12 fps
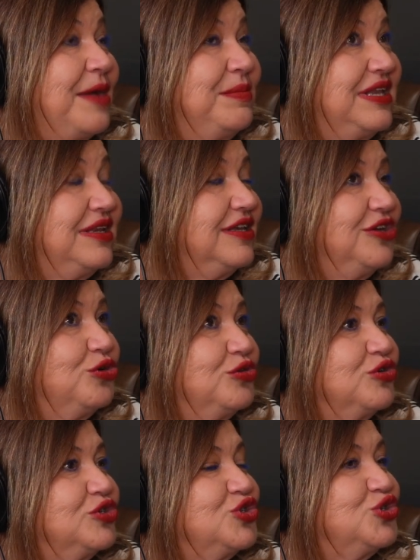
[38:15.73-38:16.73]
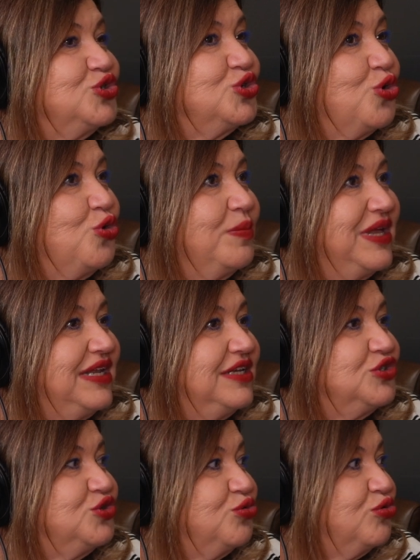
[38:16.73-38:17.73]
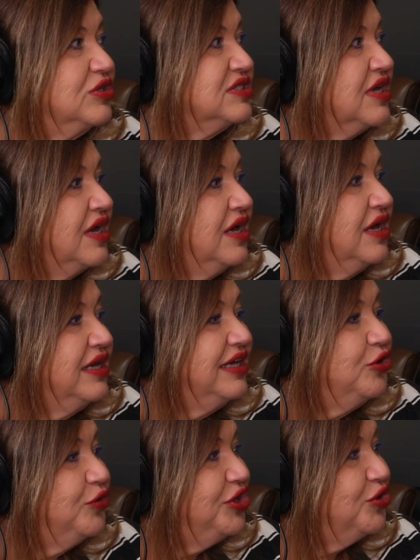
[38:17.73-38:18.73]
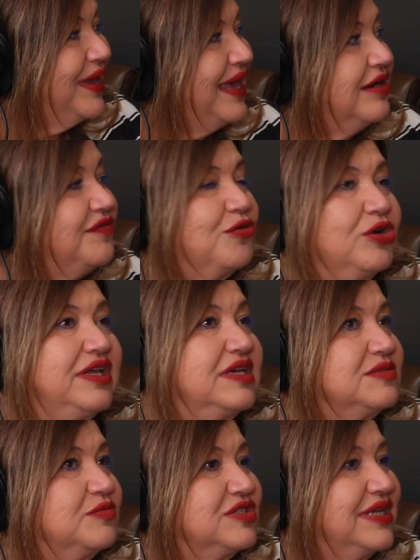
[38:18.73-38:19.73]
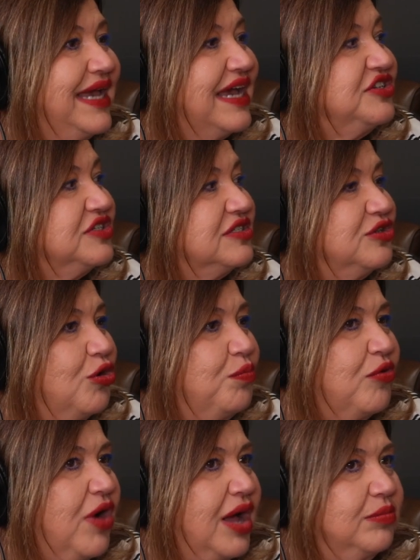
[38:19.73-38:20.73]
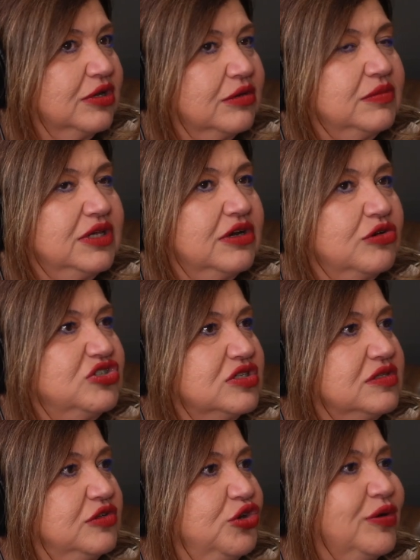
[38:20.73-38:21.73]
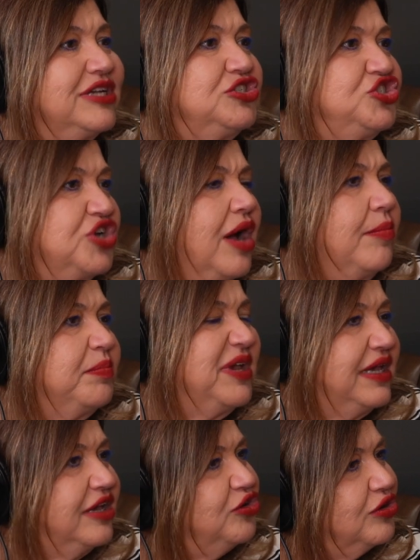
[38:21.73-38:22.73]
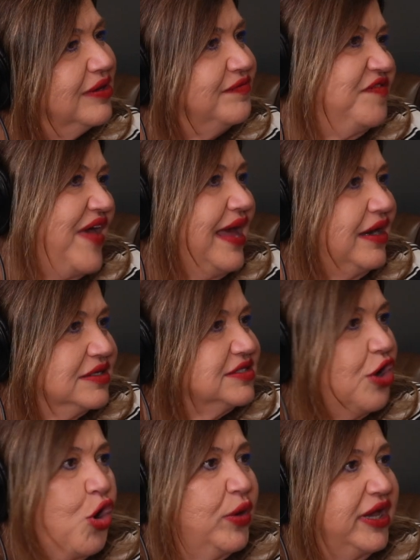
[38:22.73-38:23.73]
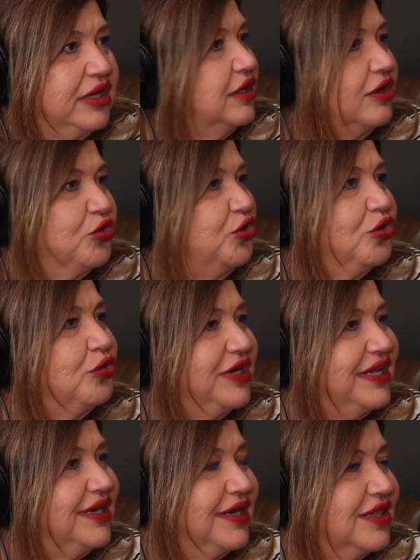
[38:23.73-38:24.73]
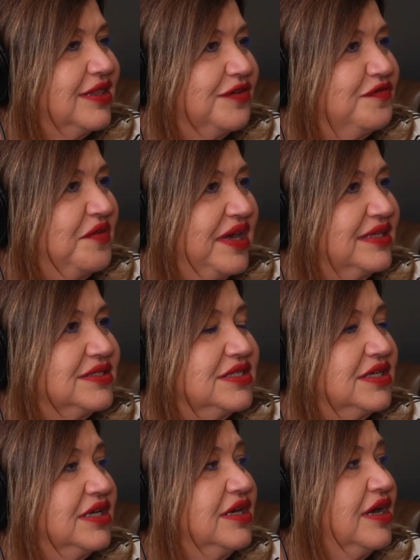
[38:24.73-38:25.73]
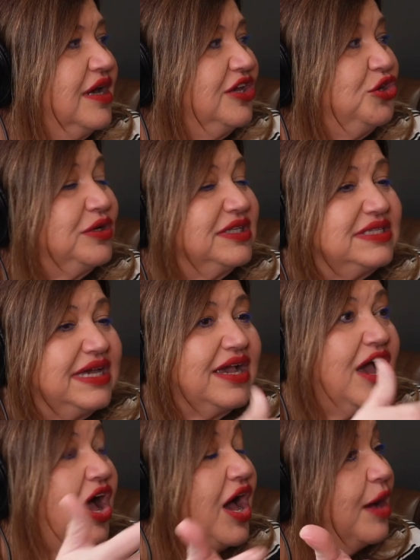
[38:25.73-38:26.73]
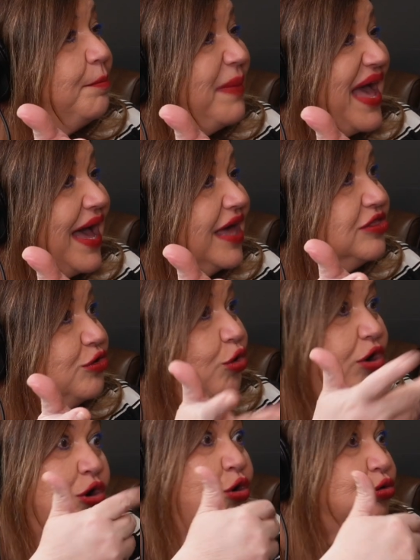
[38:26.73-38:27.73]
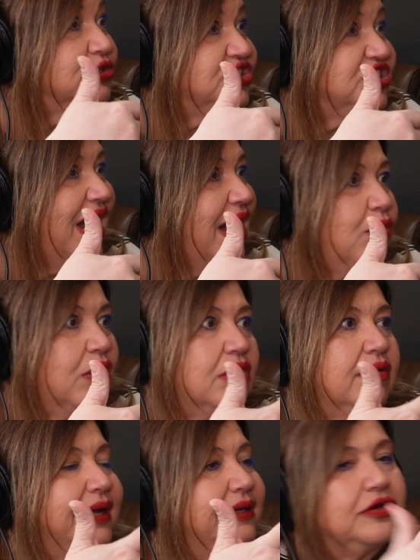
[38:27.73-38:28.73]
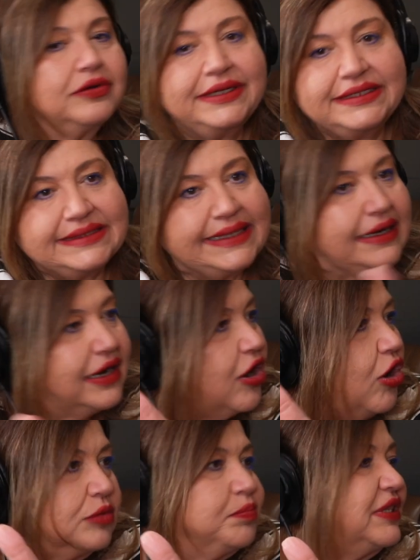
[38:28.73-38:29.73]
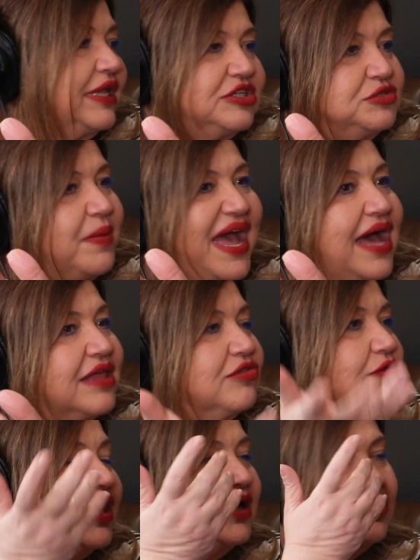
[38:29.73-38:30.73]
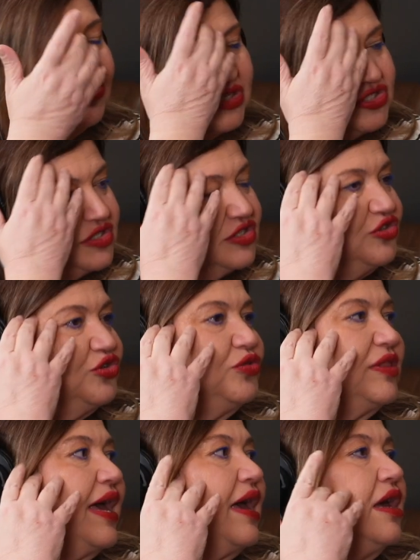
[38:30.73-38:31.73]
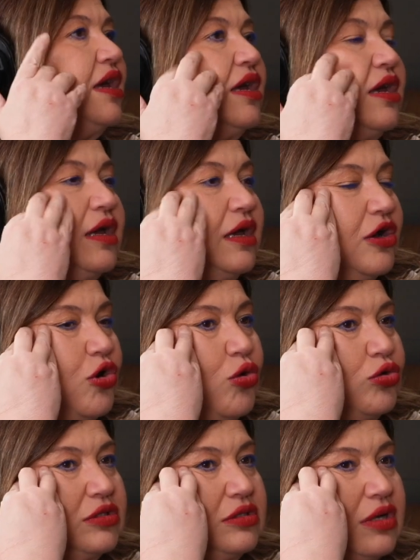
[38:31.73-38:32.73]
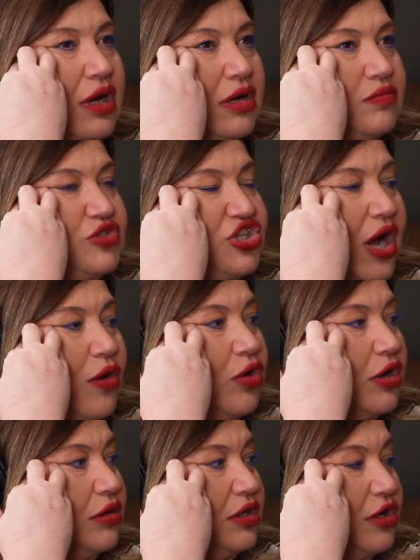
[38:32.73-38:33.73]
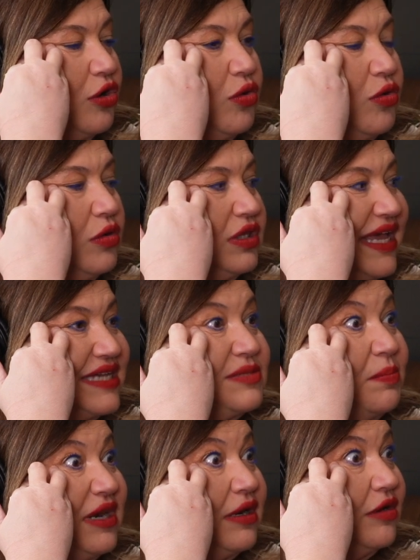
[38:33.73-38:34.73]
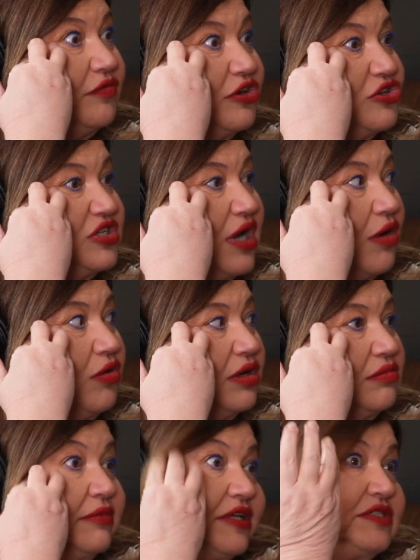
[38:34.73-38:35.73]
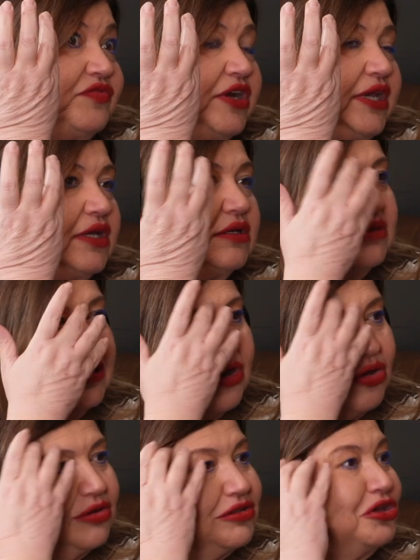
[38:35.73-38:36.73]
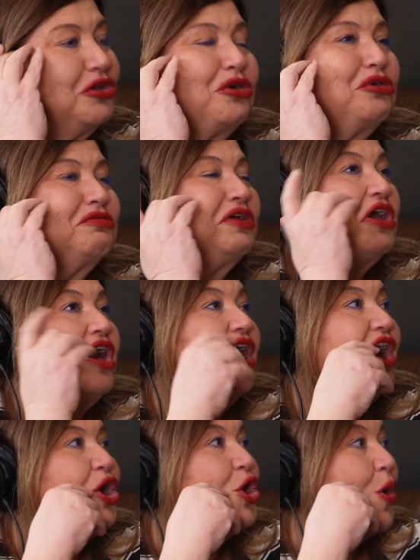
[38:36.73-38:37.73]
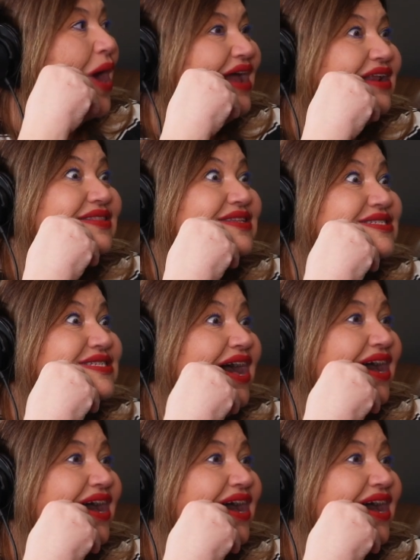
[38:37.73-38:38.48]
I mean, there's so many tools. You can't afford gizmos and gadgets, no problem. Just you can jump and get your lymphatics going. You don't need anything fancy. You can take a hot bath or a cold shower, right? You don't need to get a cold plunge bath, right? You can just do that. Cold shower, last minute of your shower, it's free. You know what I mean? Go out in the sun.